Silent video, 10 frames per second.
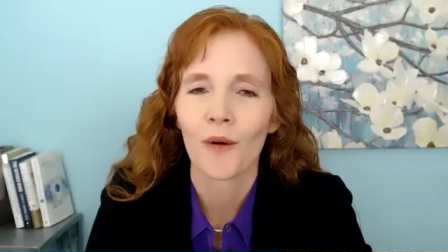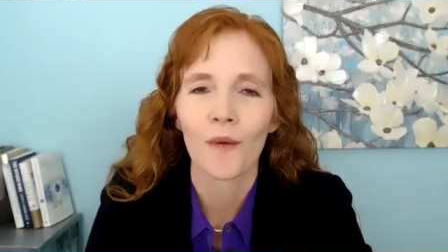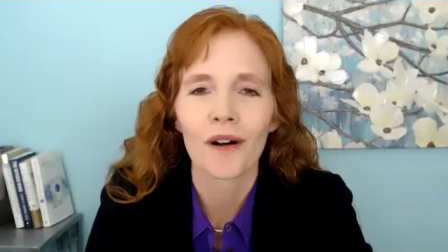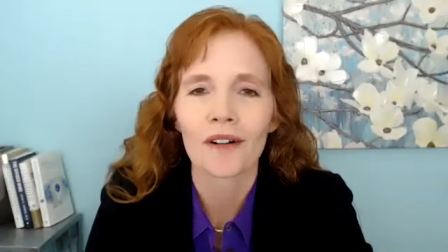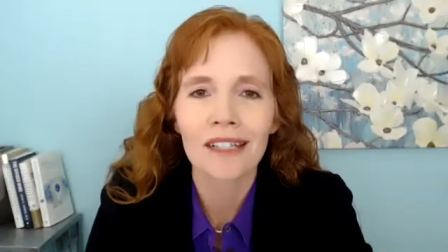
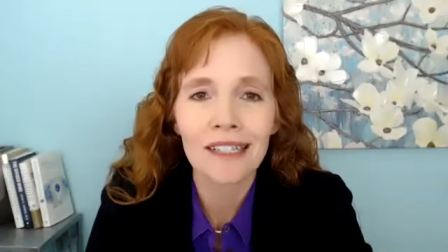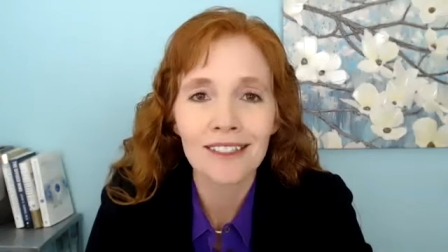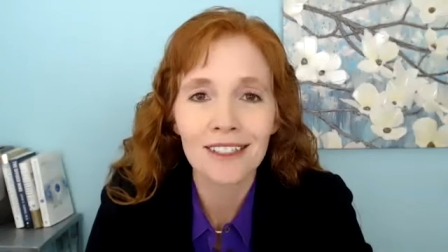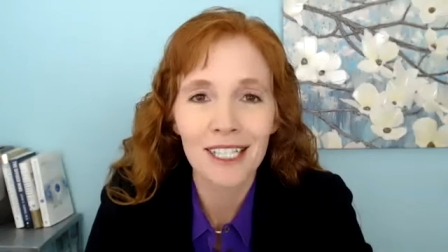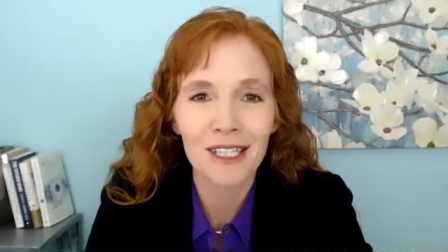Well,
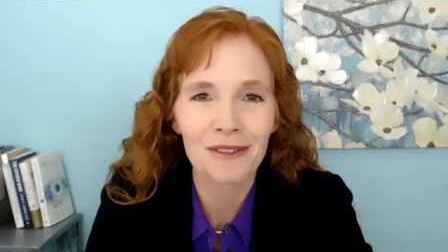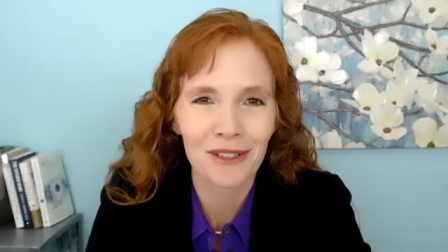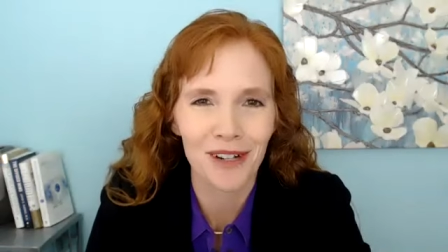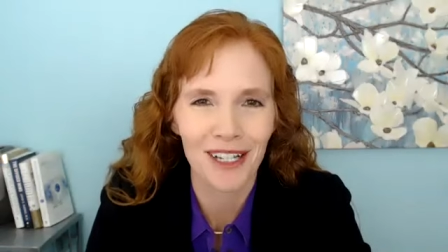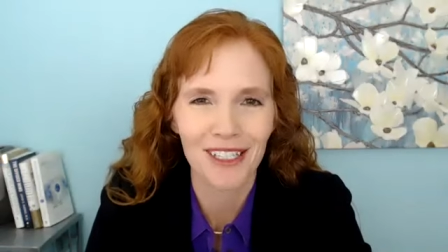clearly you
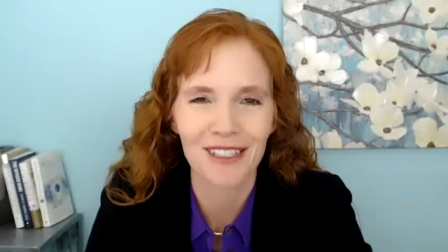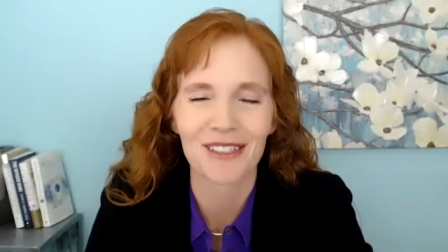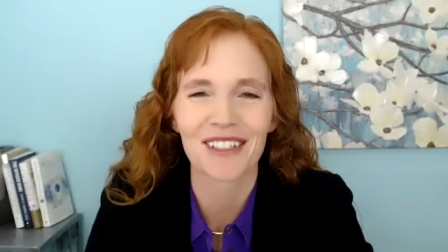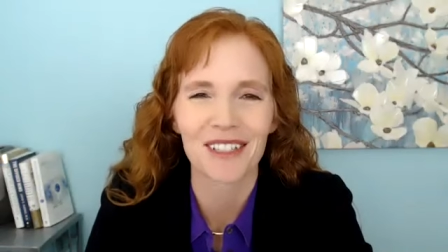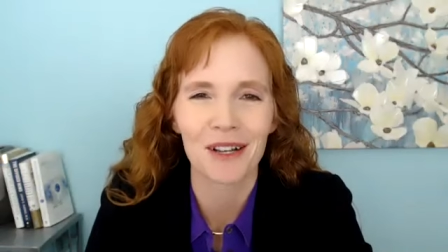would want to
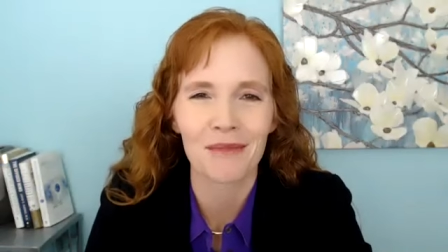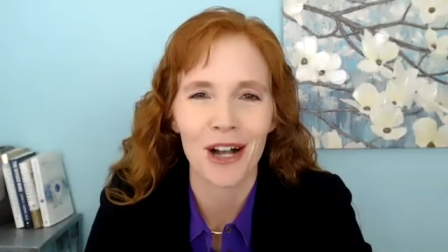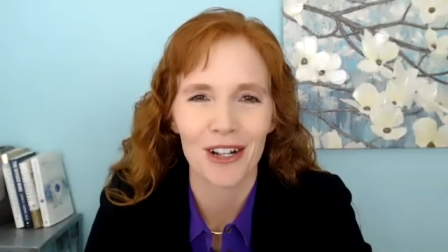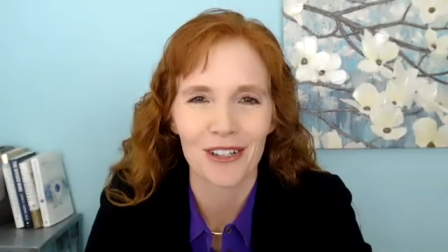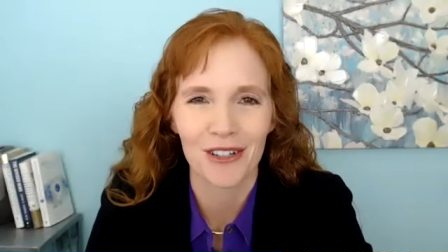use the
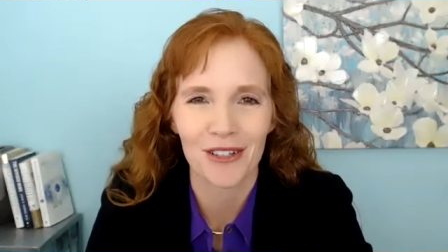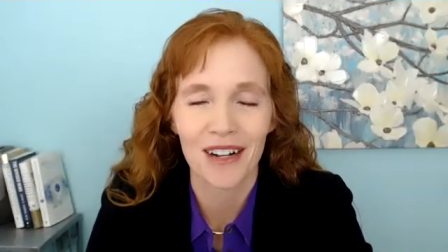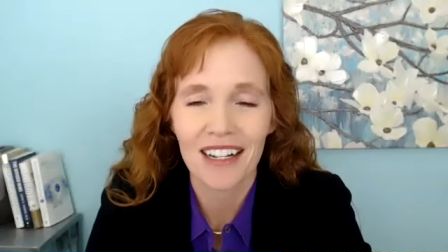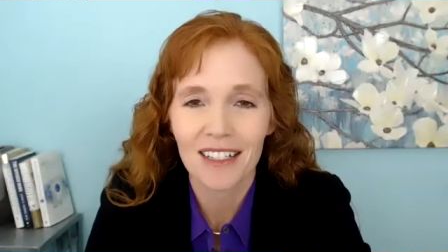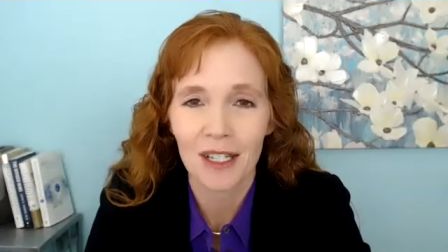subconscious,
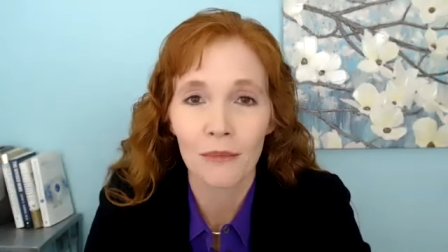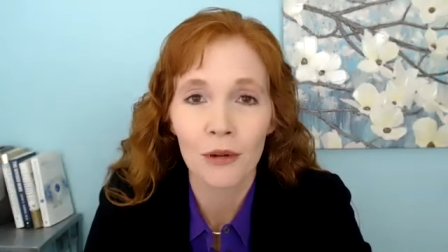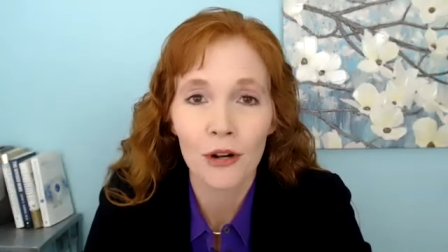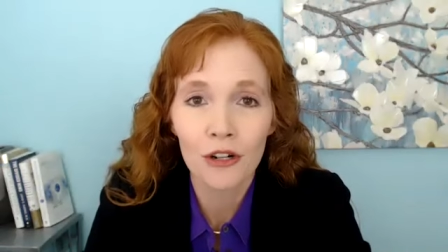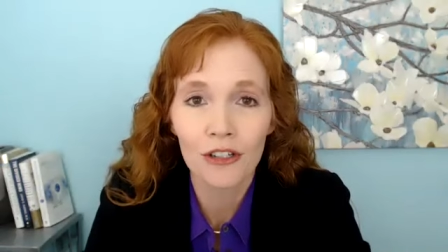right? To
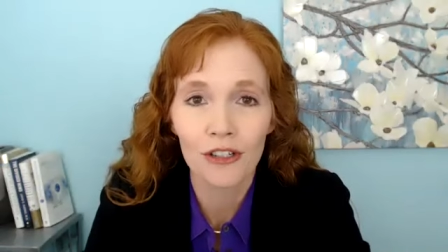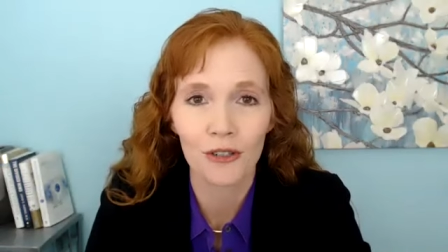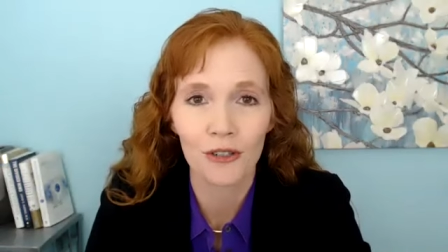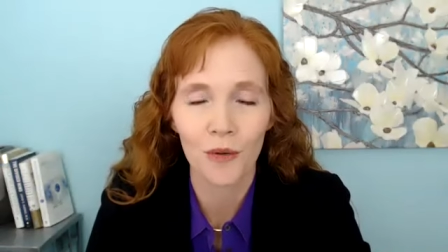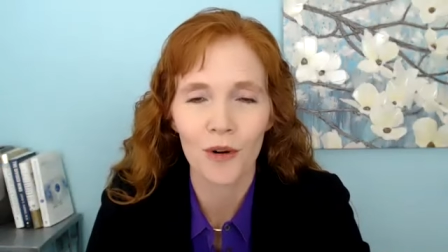push
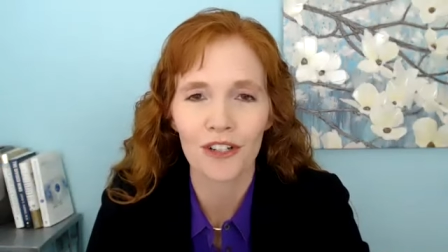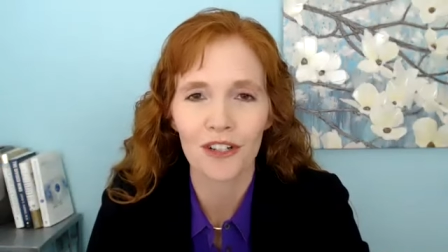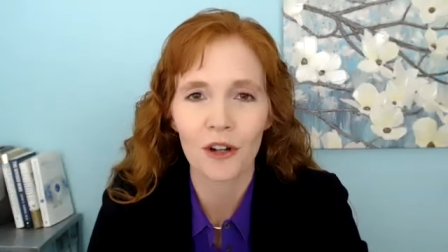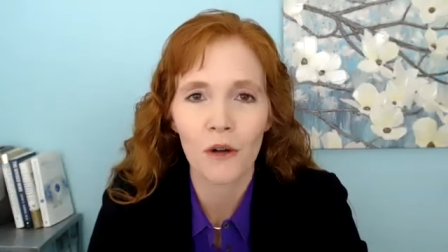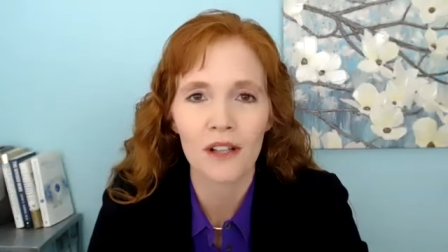you toward
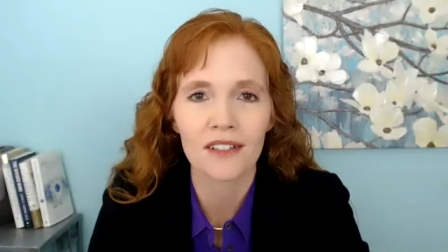your goal.